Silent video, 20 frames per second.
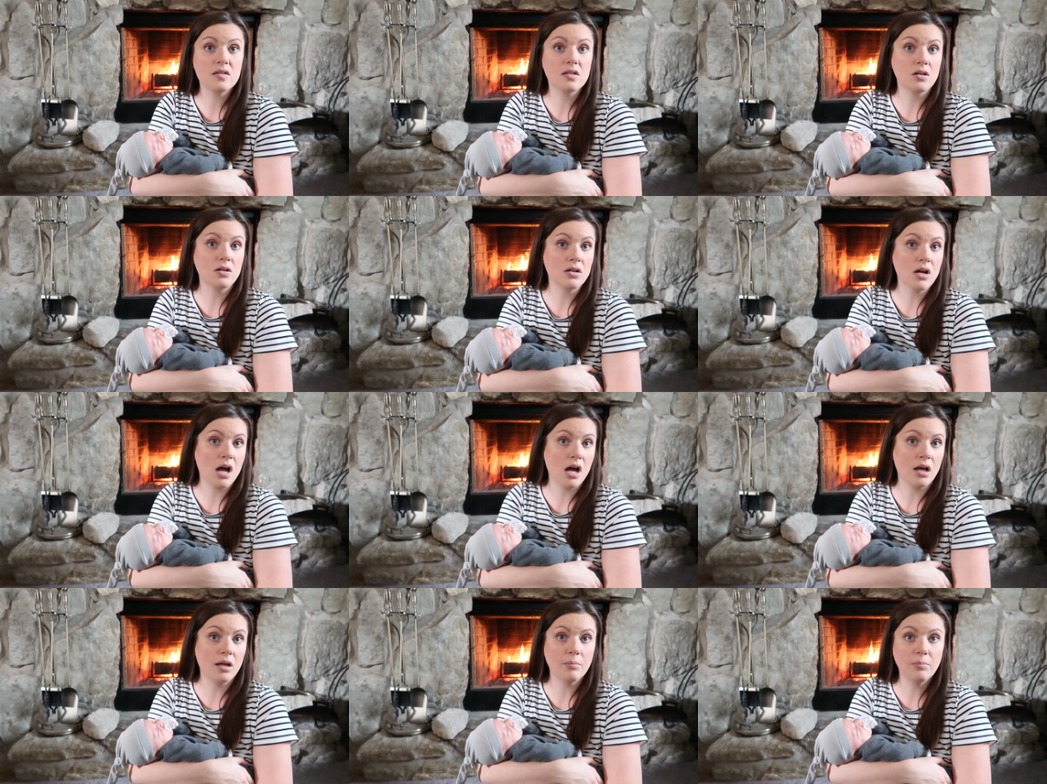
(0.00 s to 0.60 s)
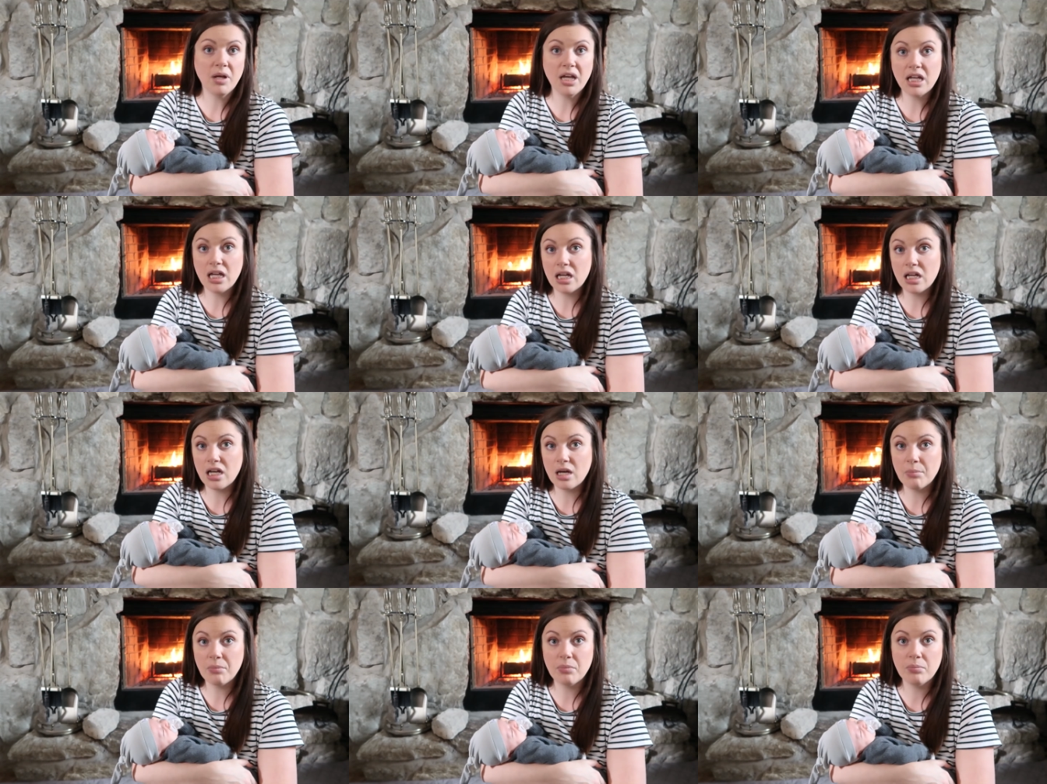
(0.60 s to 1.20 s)
They're not
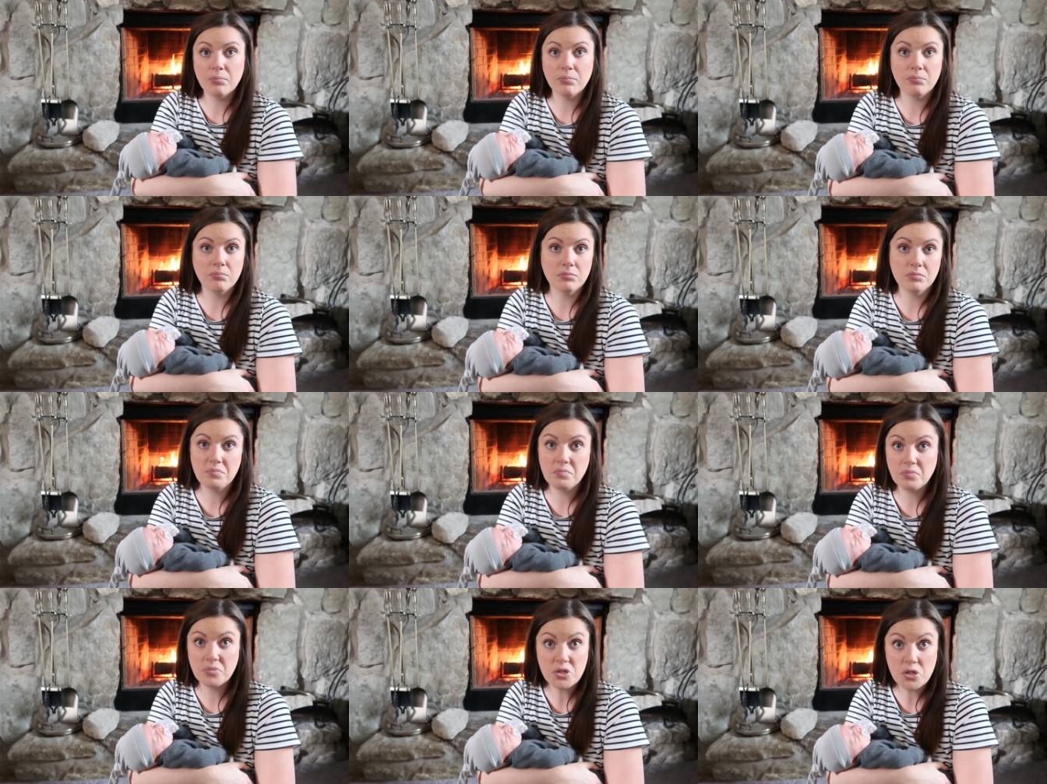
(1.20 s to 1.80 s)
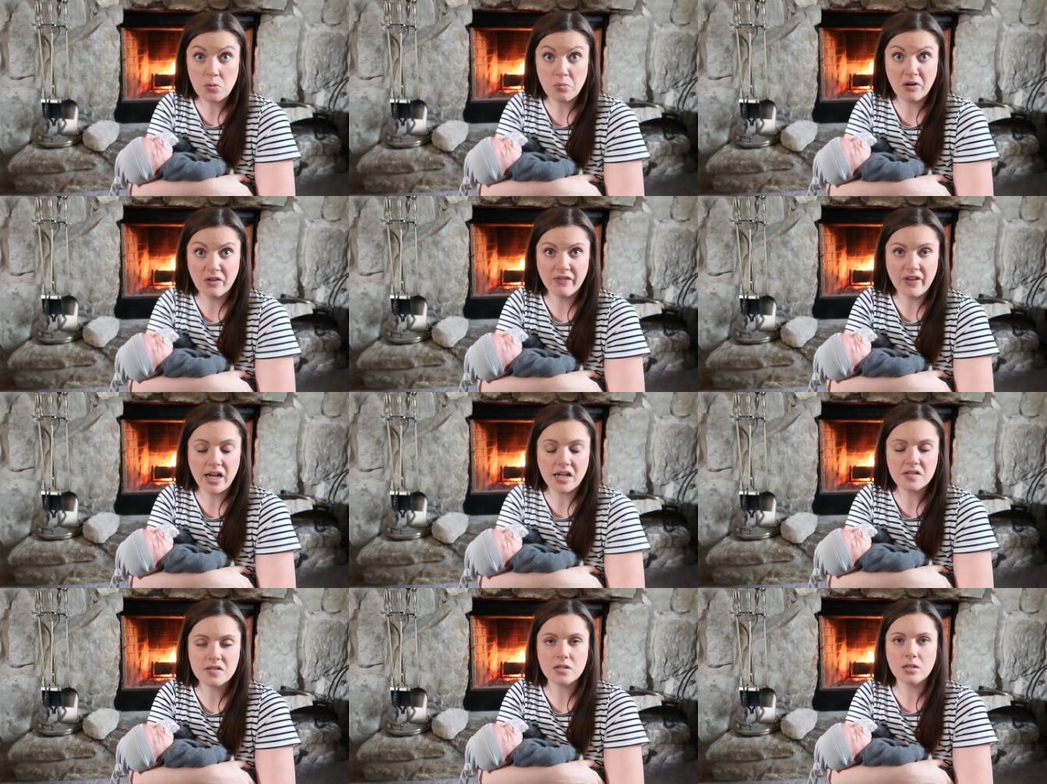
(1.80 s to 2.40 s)
picking up super
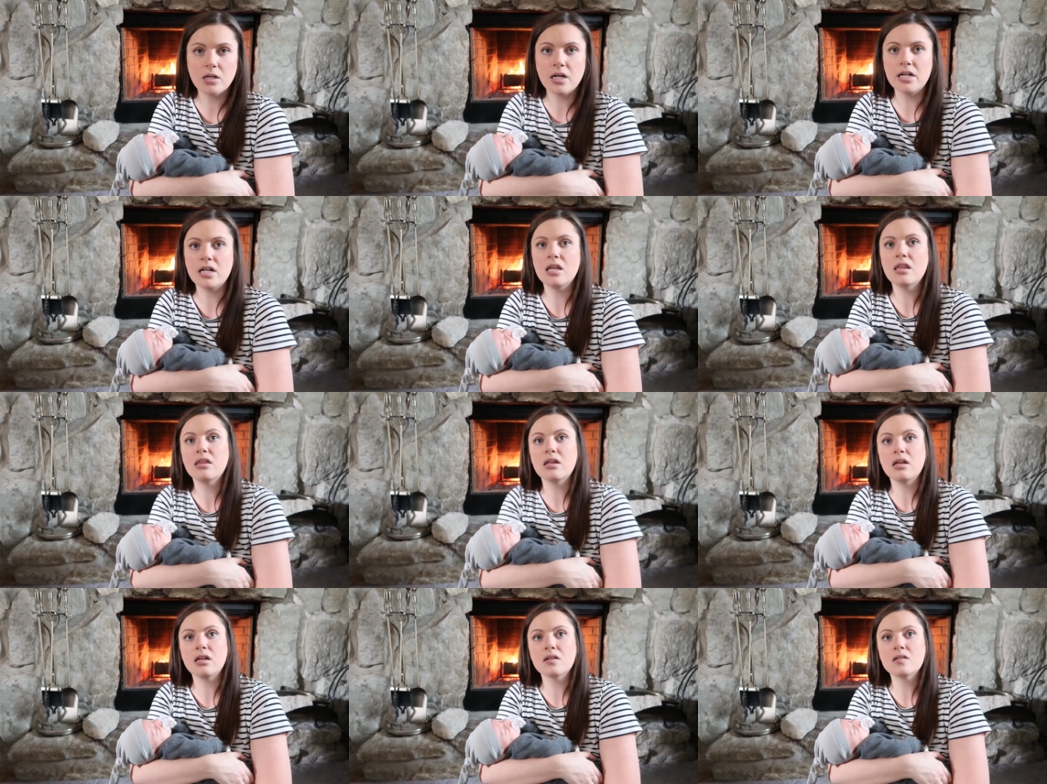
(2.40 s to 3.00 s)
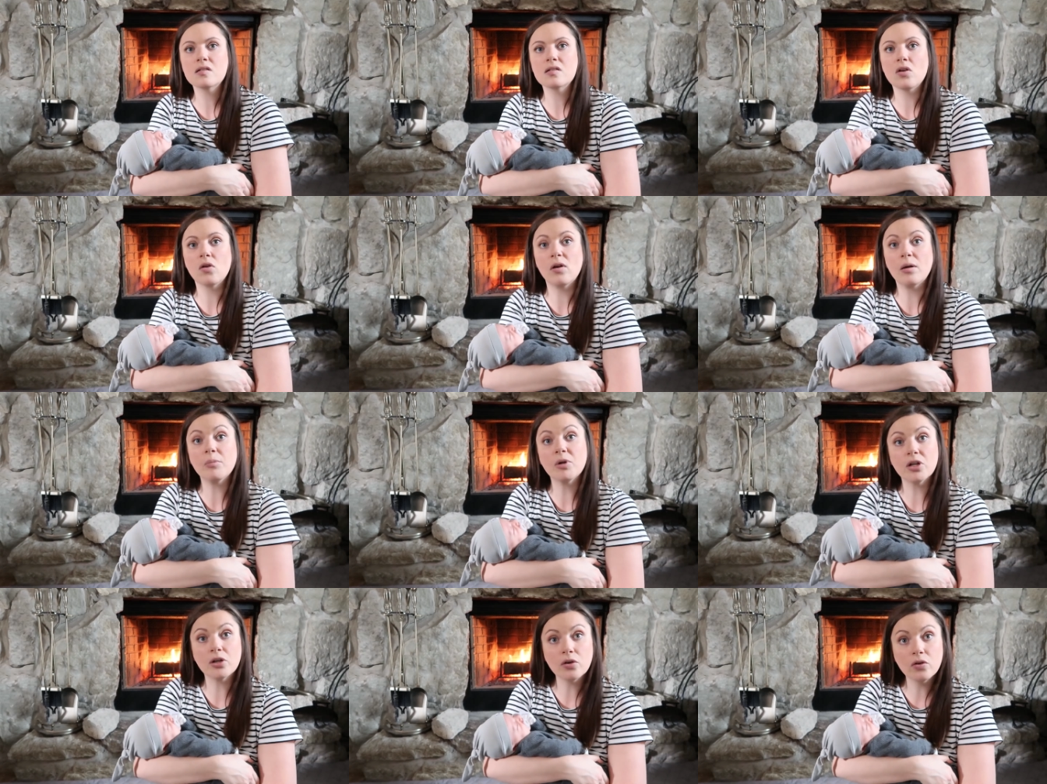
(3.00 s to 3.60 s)
fast or anything. So
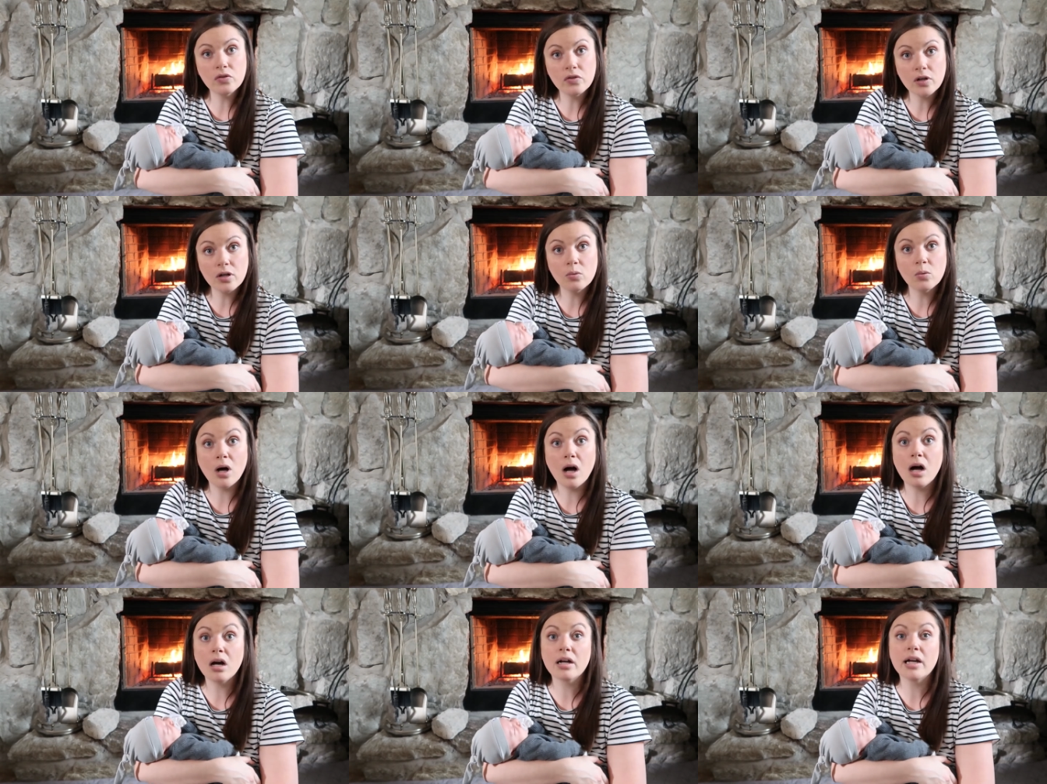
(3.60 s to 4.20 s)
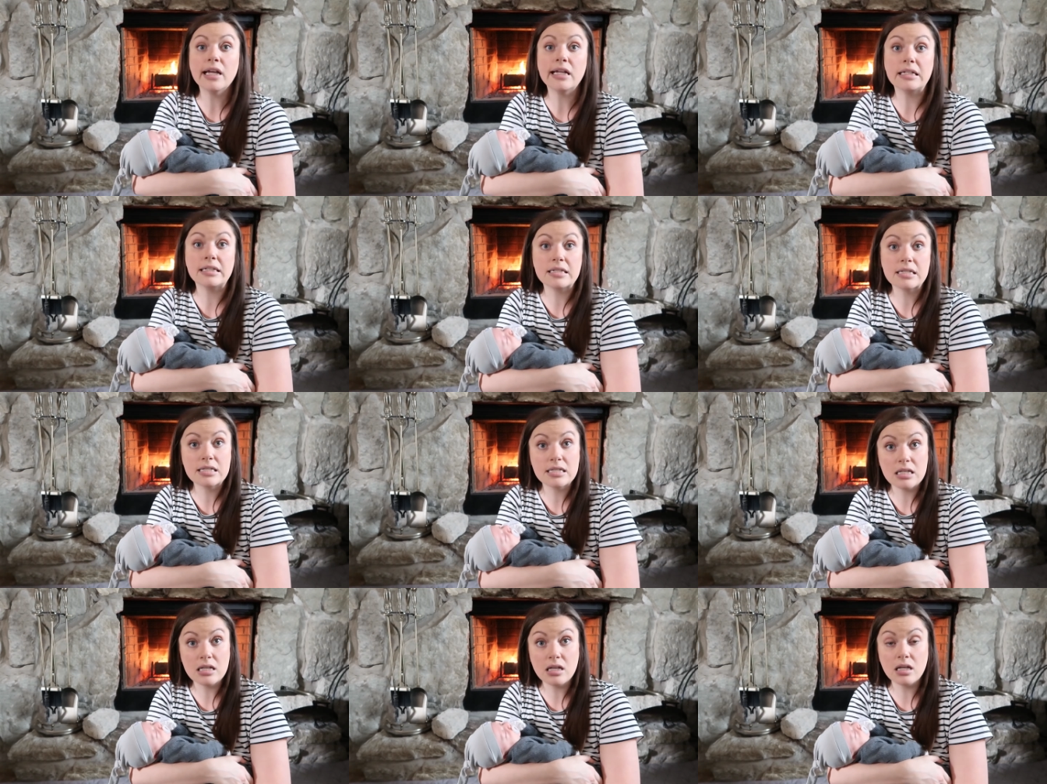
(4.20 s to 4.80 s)
I'm gonna go for a walk and
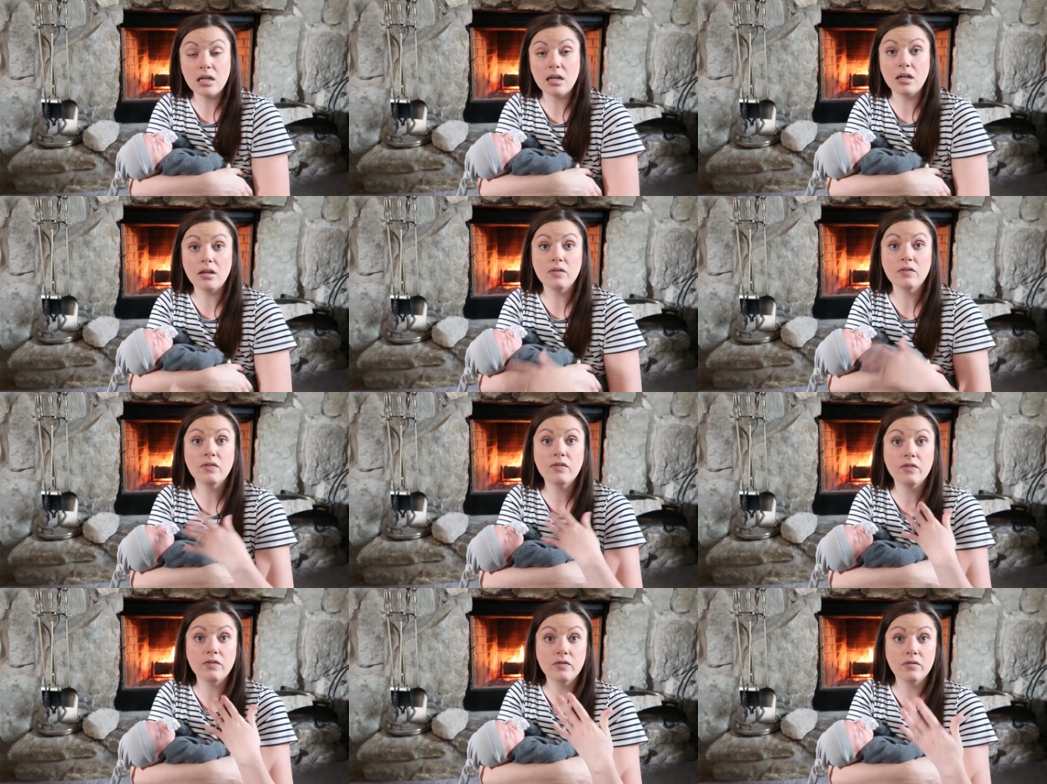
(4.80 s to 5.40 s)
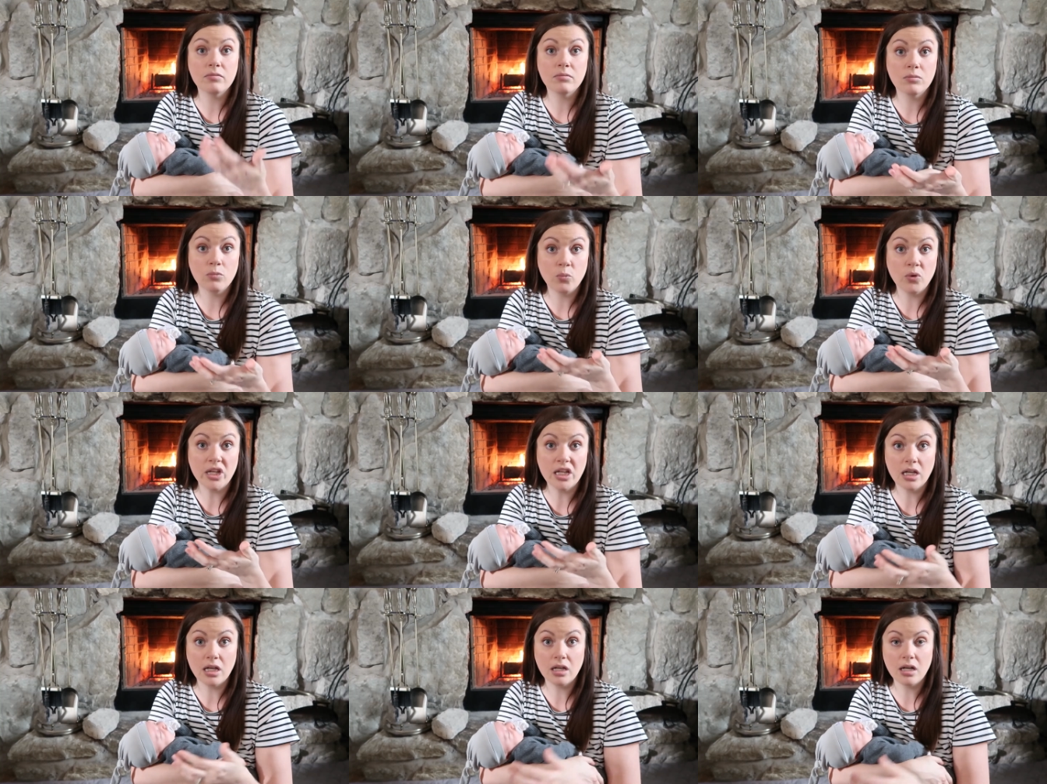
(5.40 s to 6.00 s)
see if
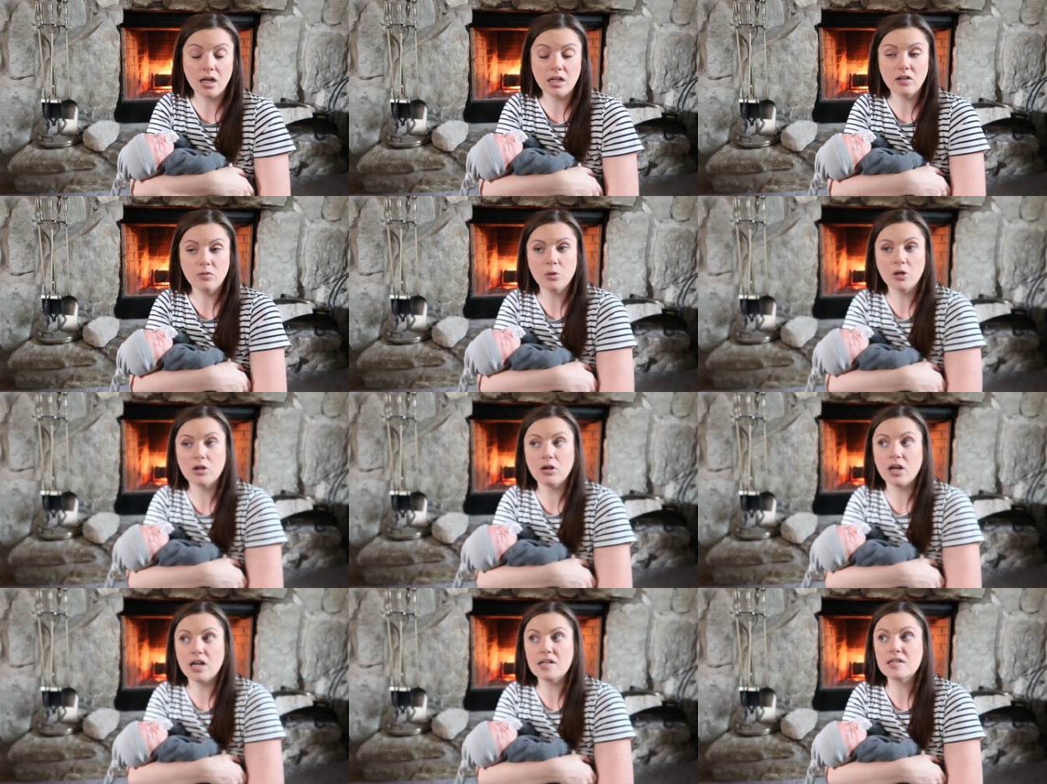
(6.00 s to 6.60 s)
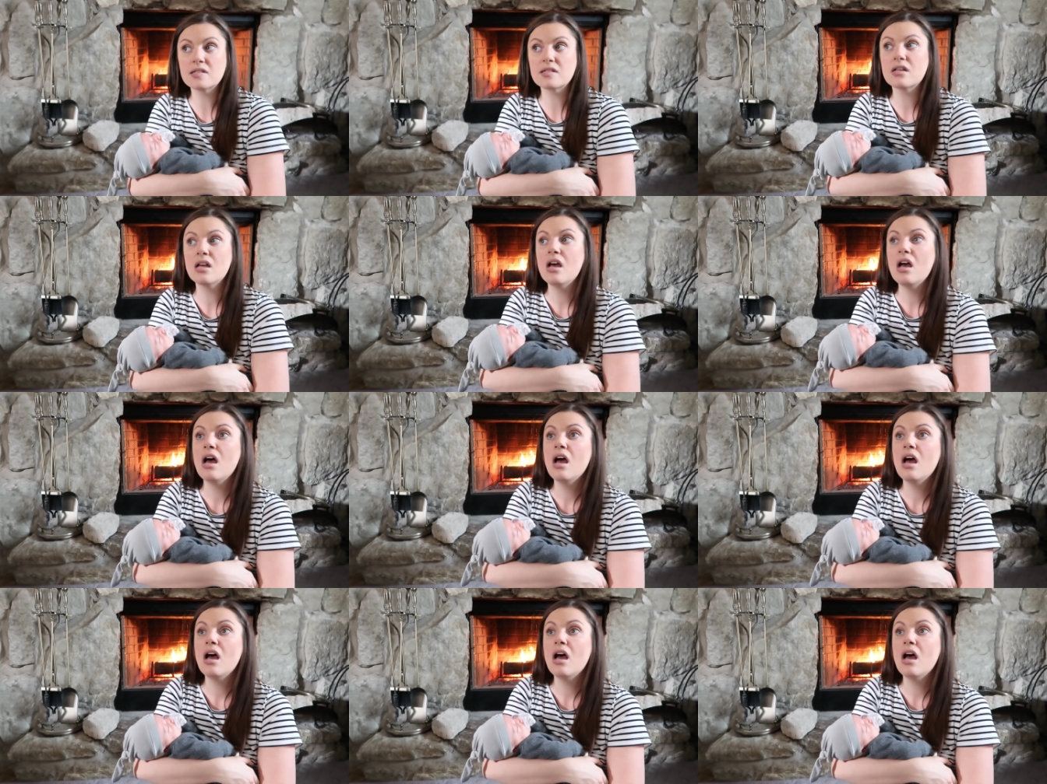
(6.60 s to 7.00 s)
we can kind of progress.